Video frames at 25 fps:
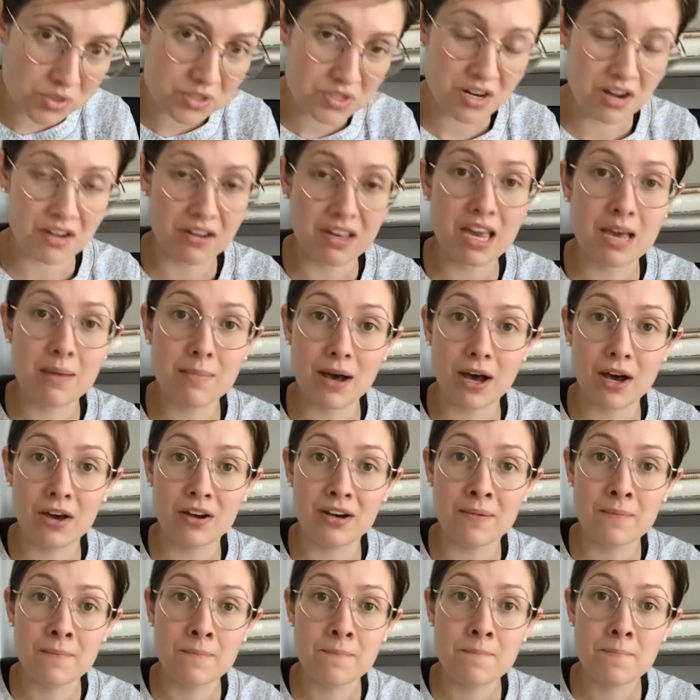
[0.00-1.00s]
talking
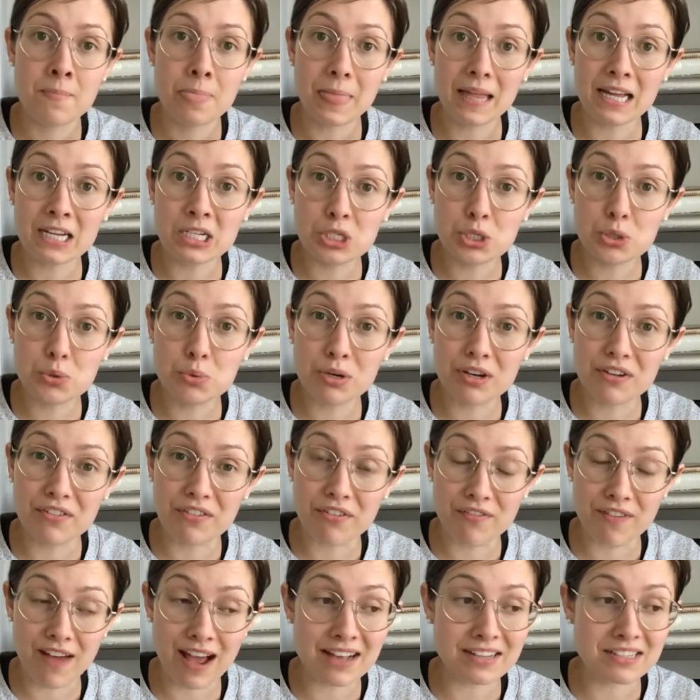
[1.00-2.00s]
about intuitive
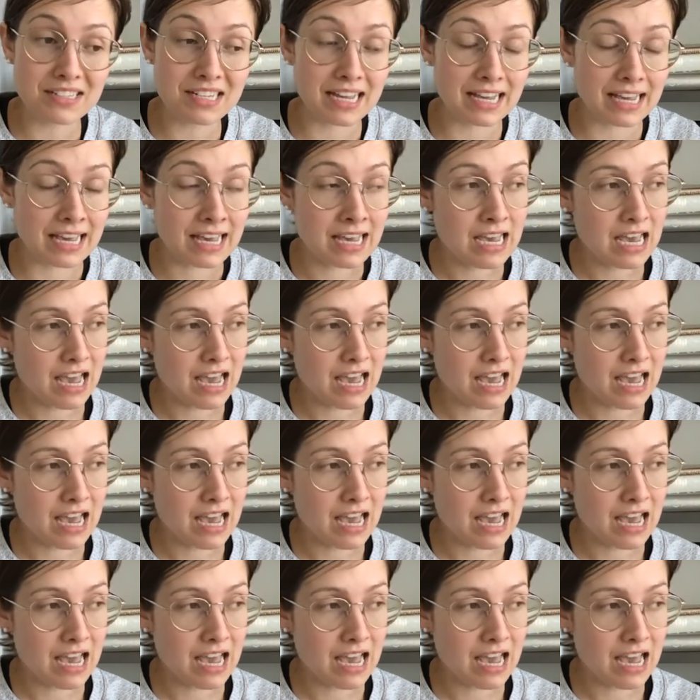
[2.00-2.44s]
fasting.